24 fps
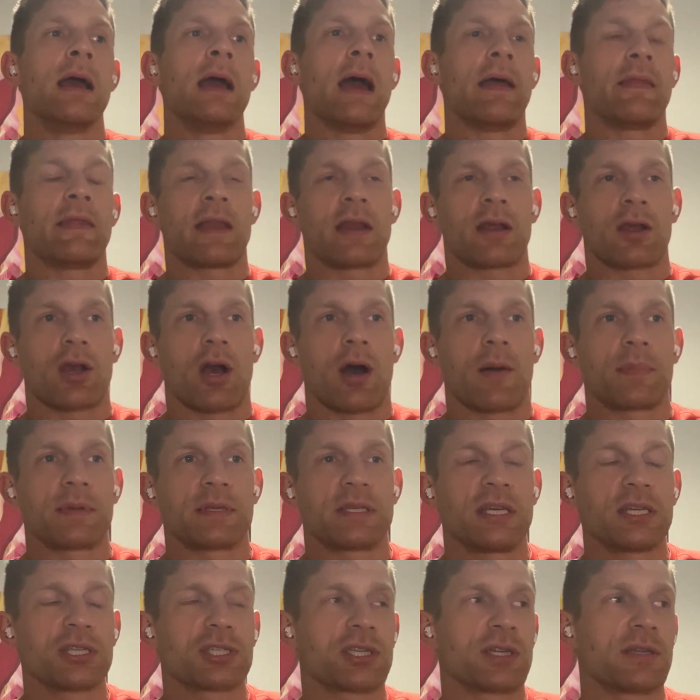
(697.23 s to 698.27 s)
And then in
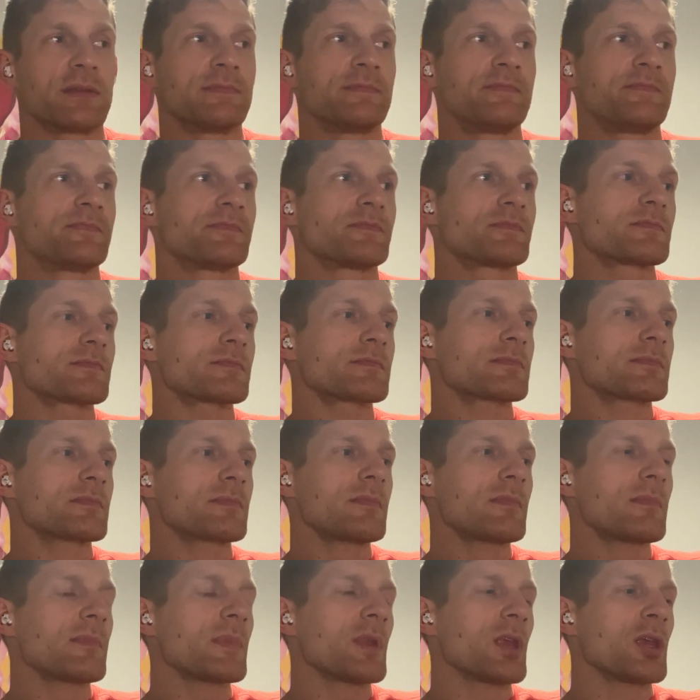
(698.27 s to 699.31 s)
competition,
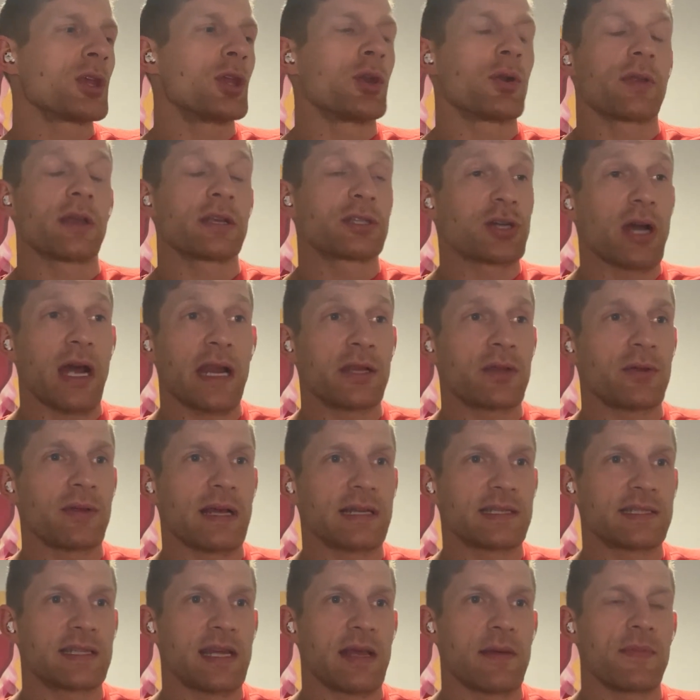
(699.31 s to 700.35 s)
you know, they try to do
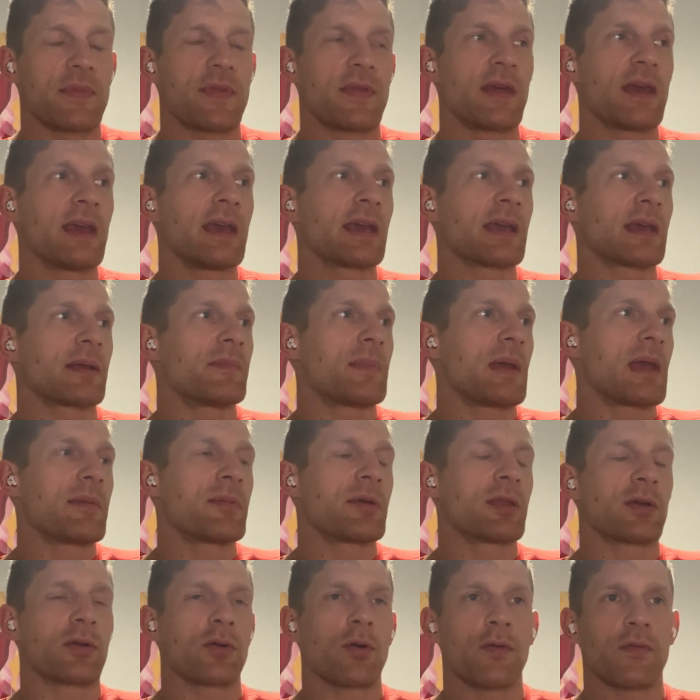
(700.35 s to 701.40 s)
that same thing, and maybe
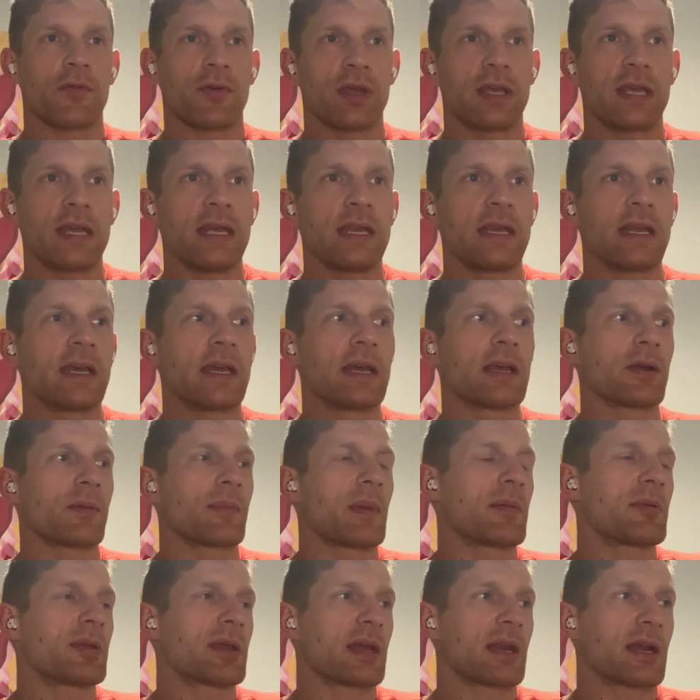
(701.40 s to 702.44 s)
they're overheating, or
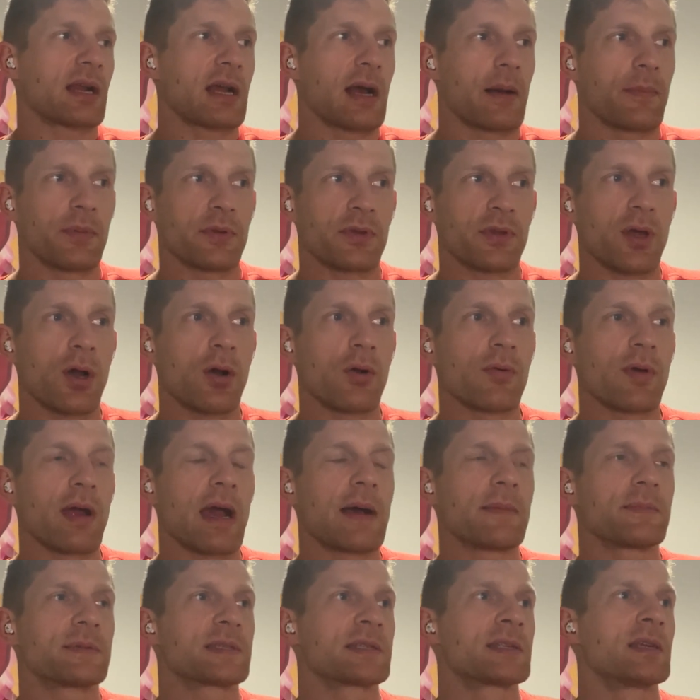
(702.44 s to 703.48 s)
maybe they get a couple no
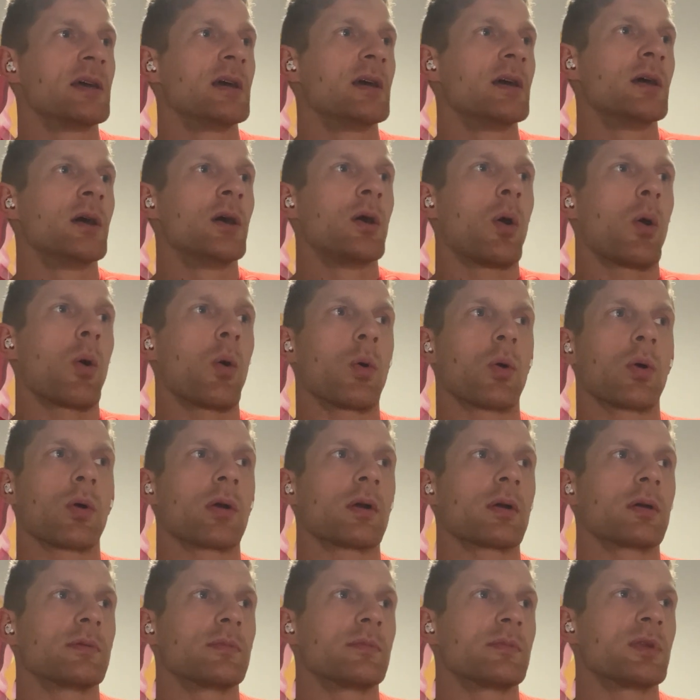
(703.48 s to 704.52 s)
reps,
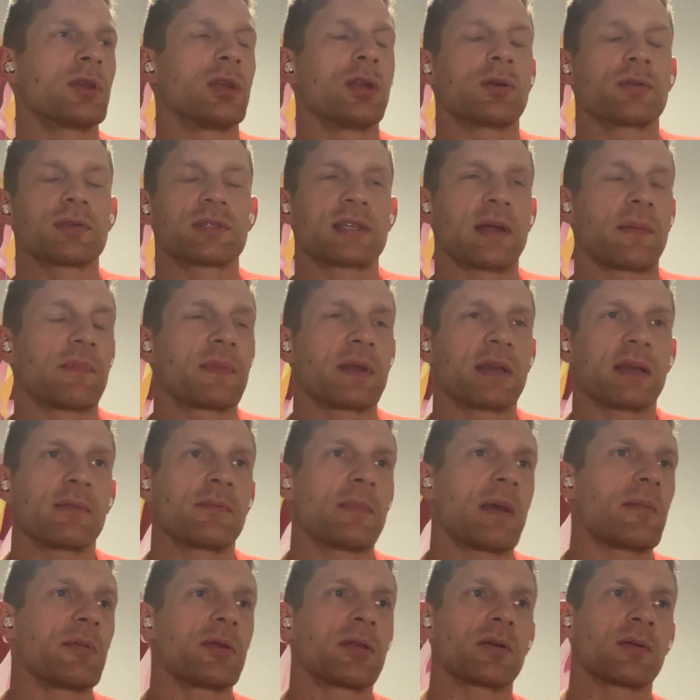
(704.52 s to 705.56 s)
or, you know, something,
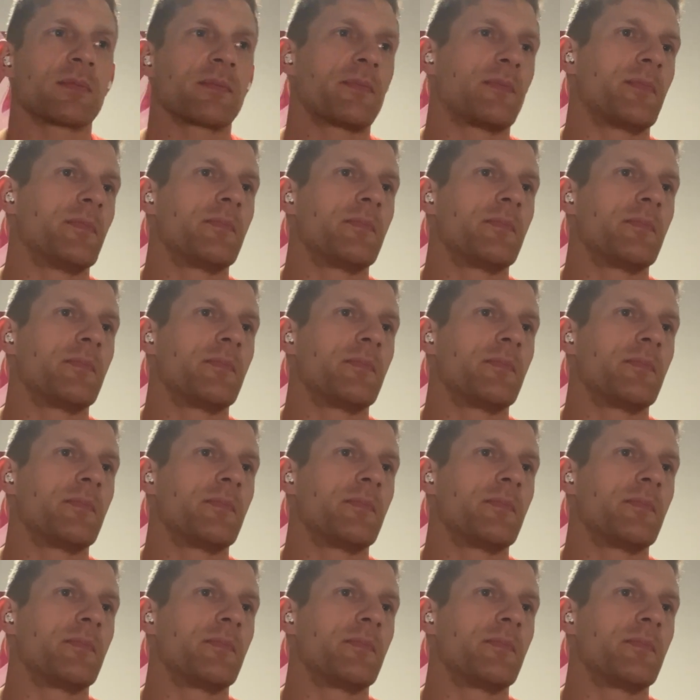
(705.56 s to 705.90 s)
maybe their